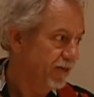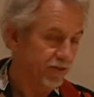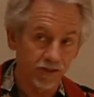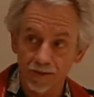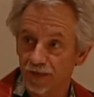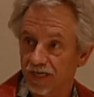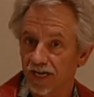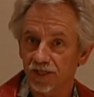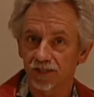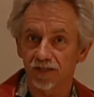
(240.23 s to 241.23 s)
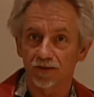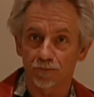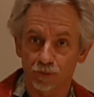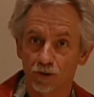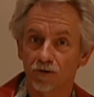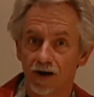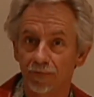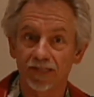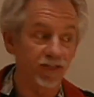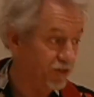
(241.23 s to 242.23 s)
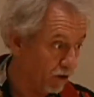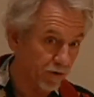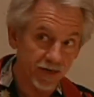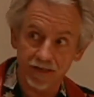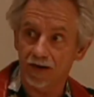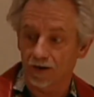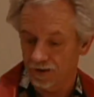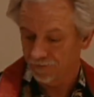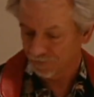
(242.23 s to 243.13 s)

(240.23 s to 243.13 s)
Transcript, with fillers: the limitations of the programming that's already there.